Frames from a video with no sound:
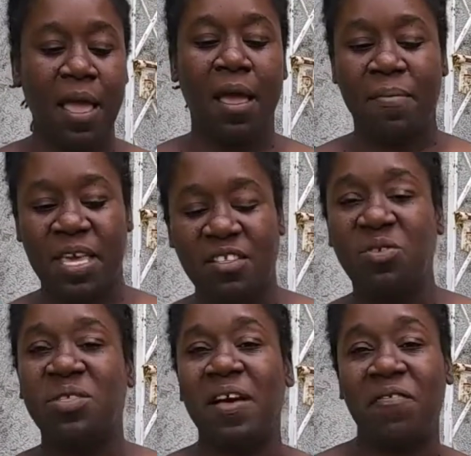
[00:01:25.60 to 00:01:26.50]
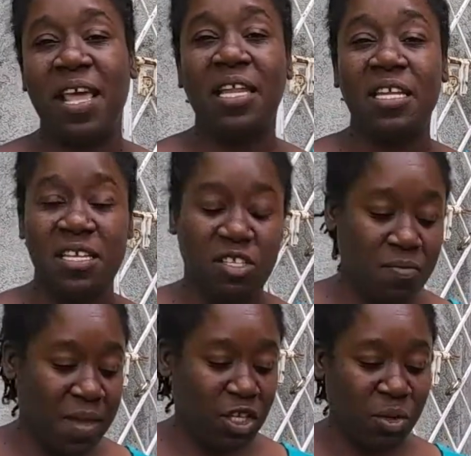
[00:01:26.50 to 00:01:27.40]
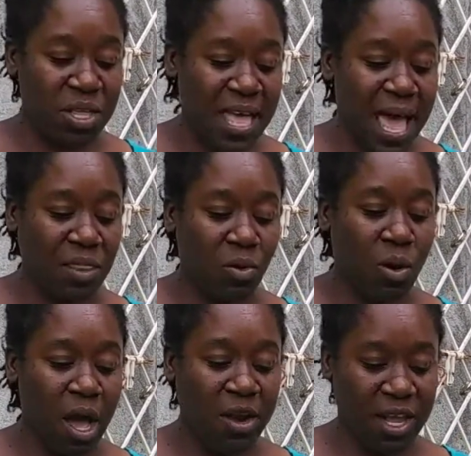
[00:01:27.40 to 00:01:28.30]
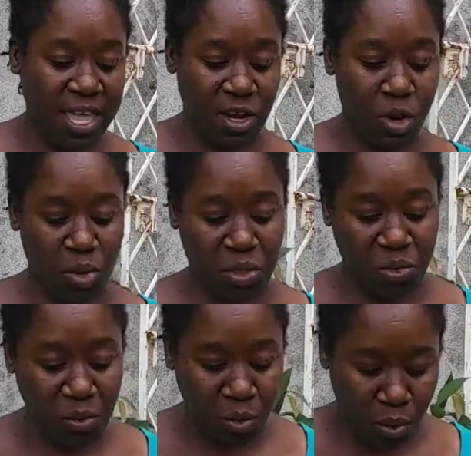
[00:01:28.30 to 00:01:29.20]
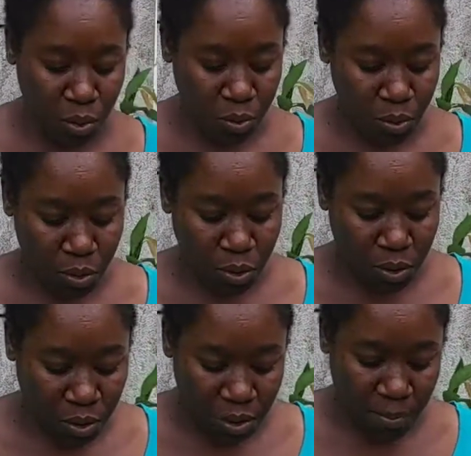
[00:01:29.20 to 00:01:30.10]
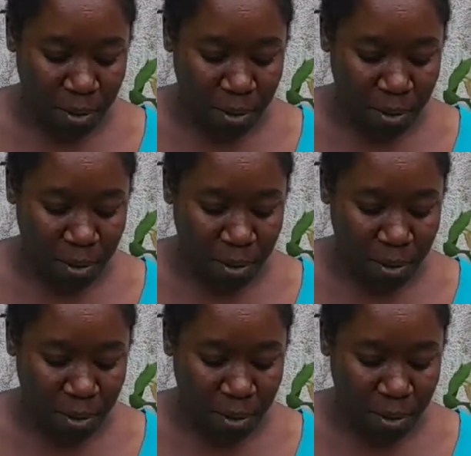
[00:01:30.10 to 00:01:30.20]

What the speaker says: because you definitely need to make sure that the water can go through the